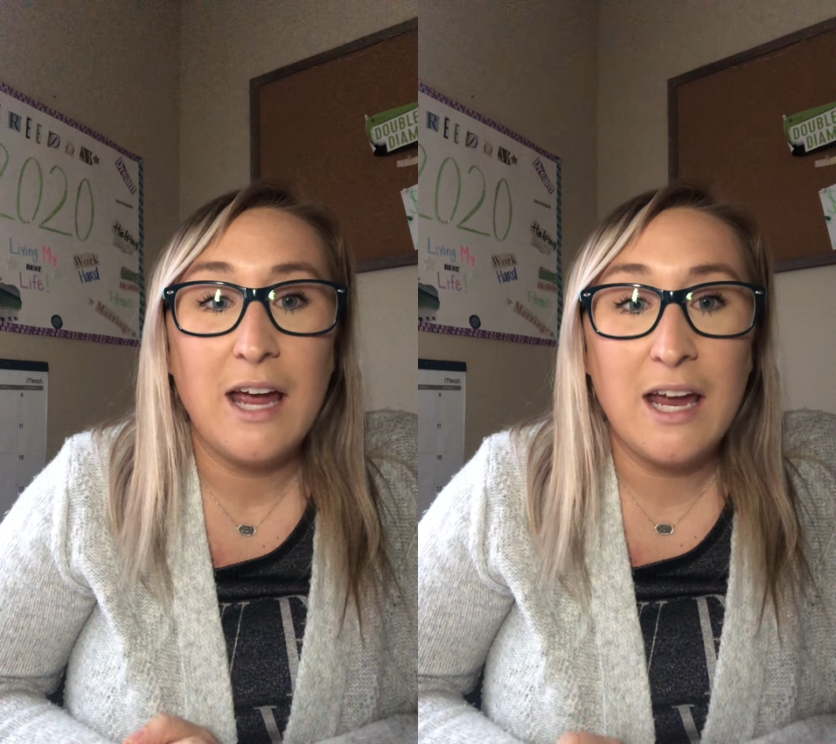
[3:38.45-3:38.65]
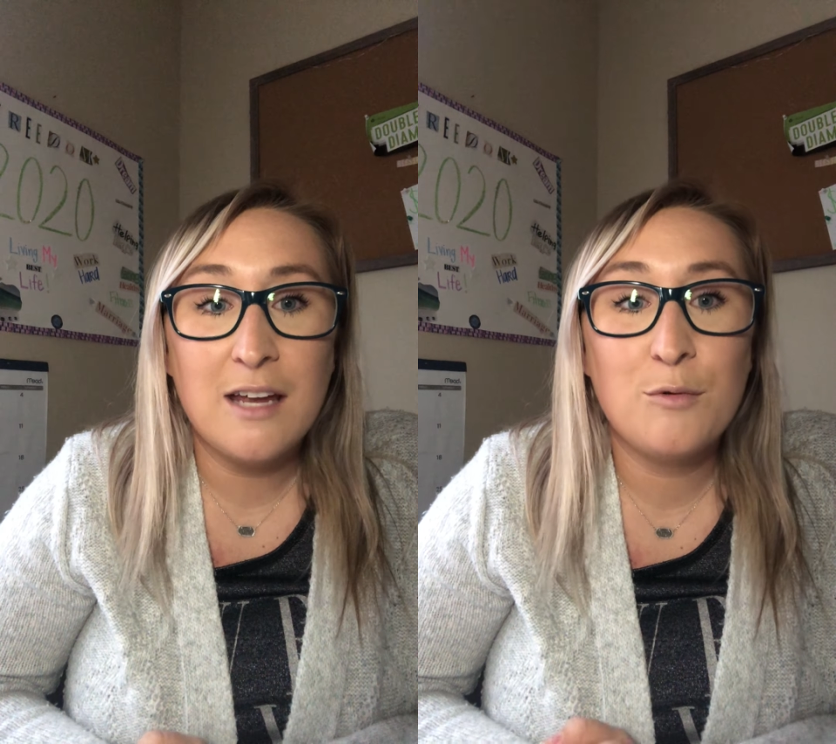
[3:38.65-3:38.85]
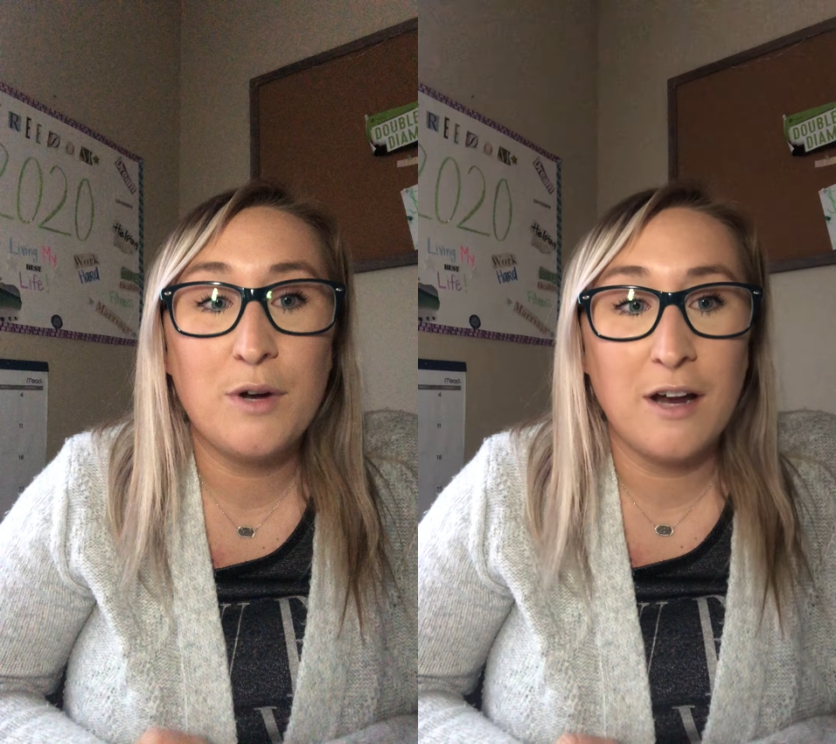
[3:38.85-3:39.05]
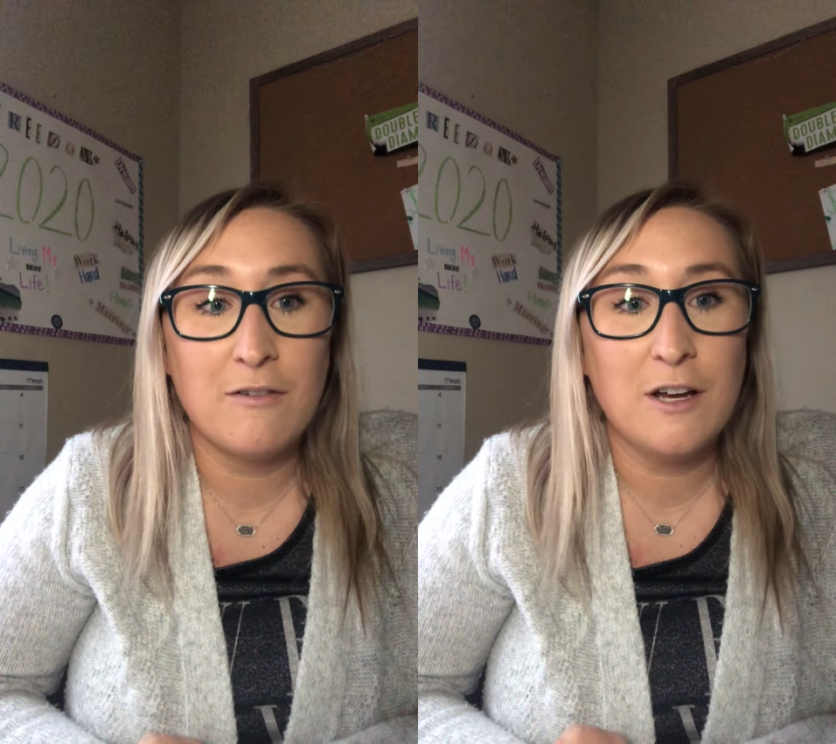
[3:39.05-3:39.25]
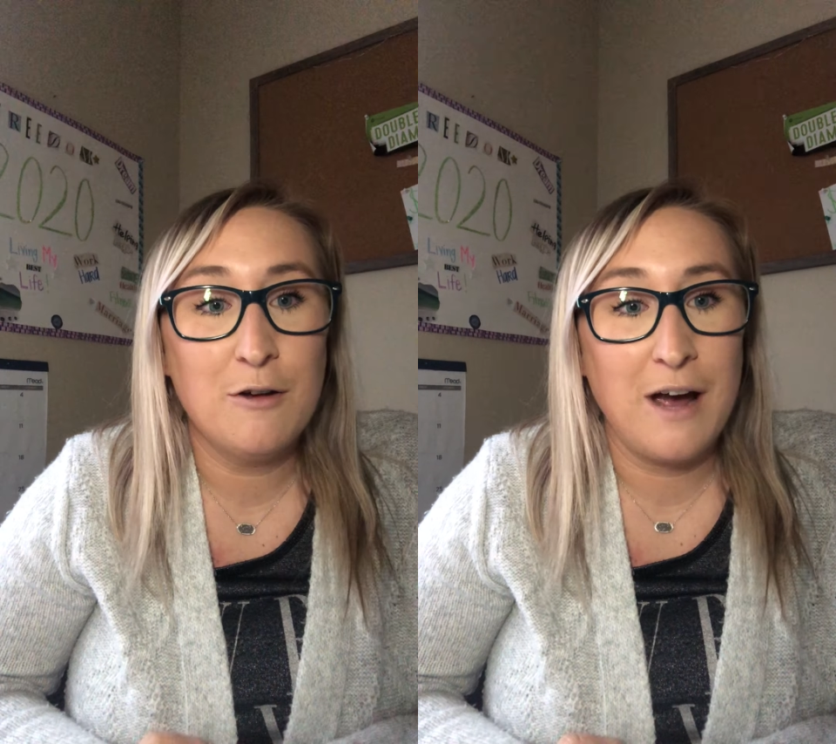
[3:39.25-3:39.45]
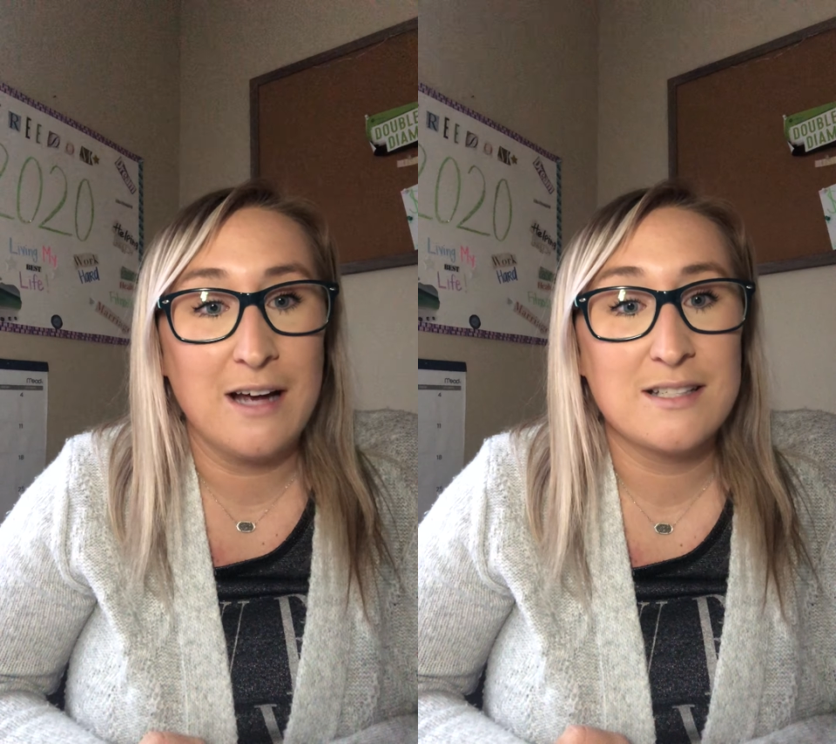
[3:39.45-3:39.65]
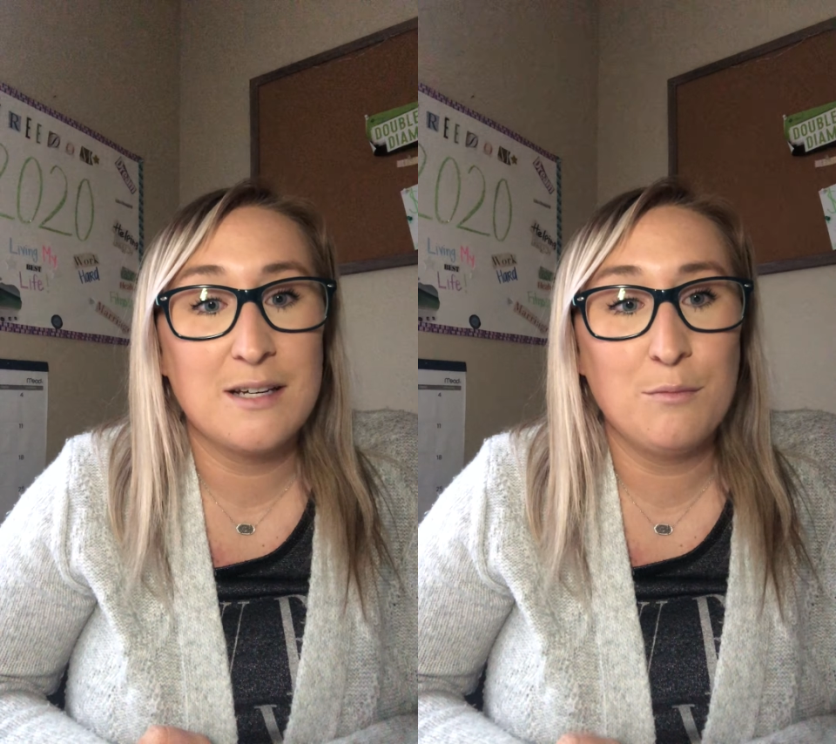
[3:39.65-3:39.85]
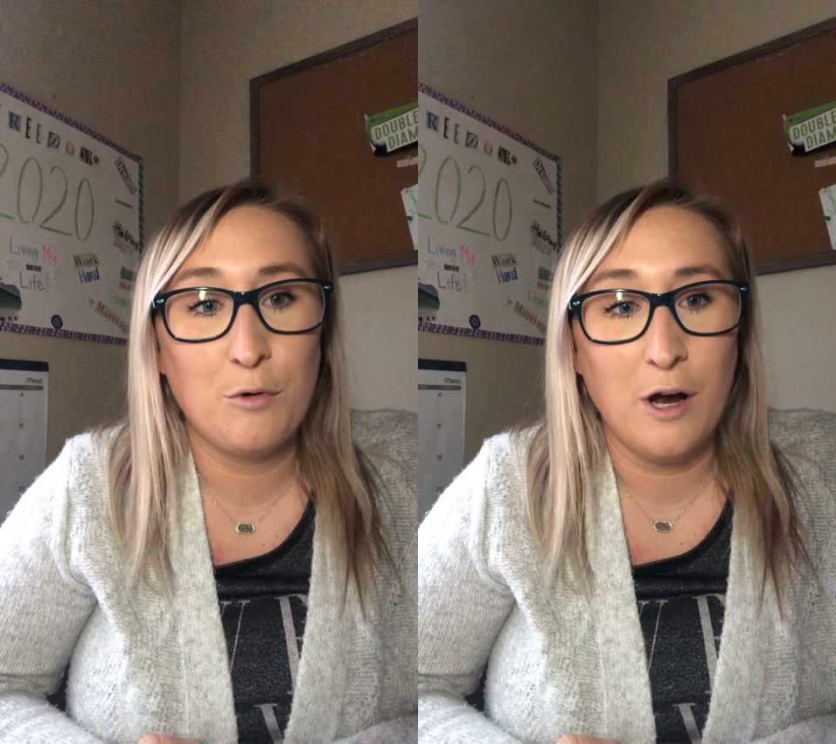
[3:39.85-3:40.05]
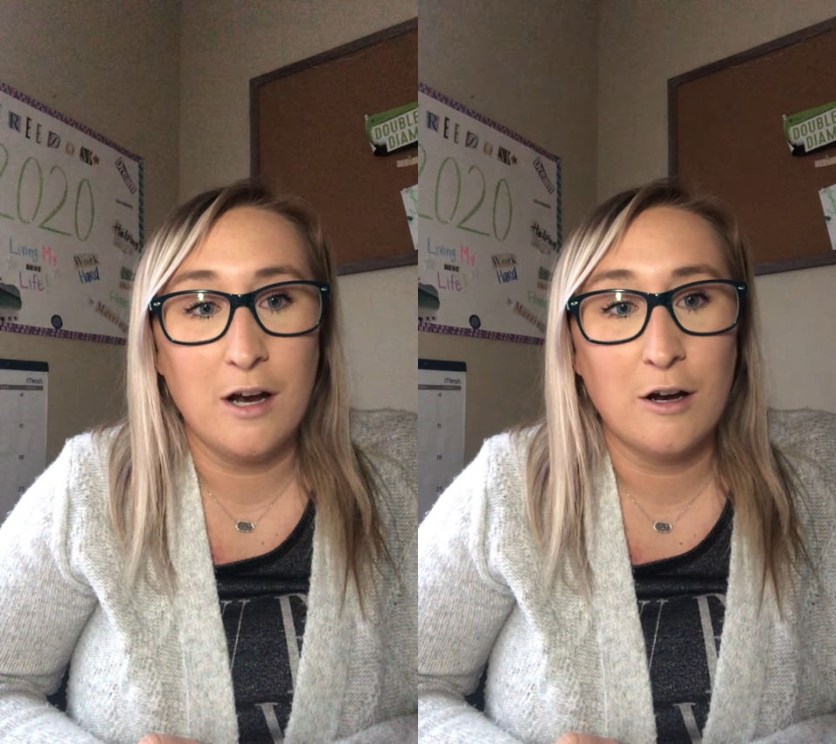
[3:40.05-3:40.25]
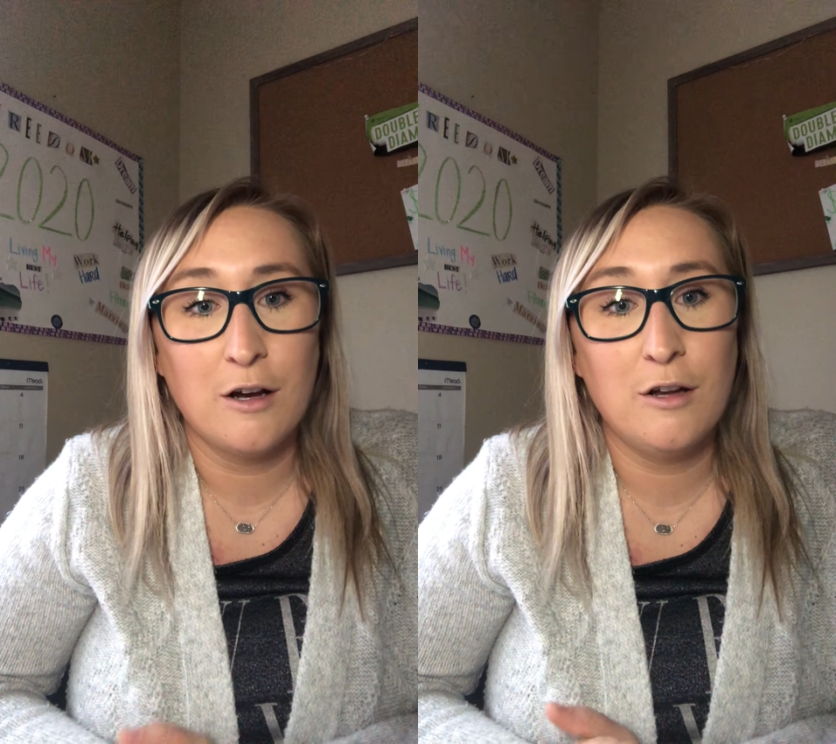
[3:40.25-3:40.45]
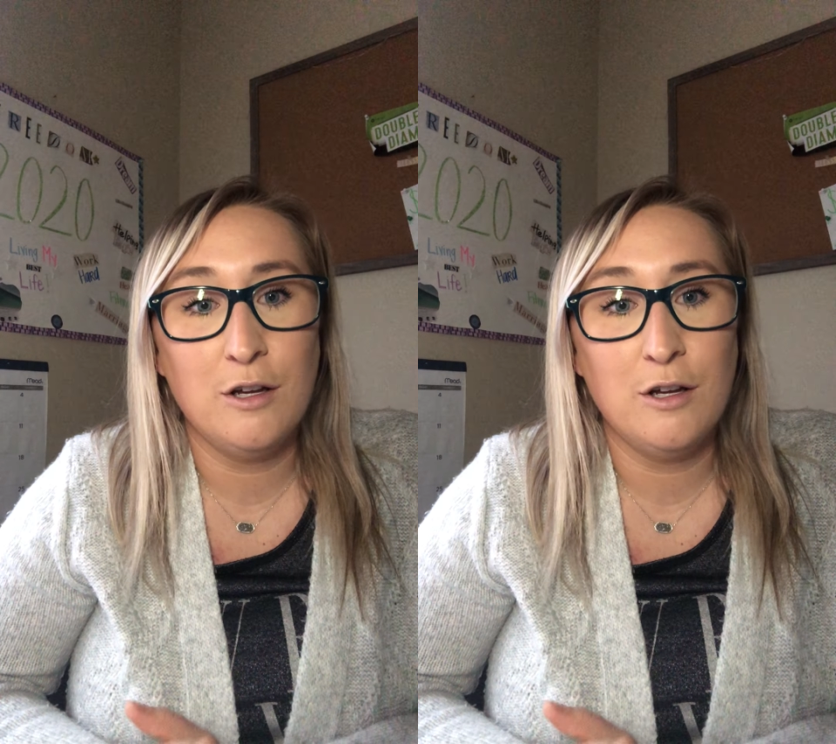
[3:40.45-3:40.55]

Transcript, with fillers: and whatever you ask in prayer,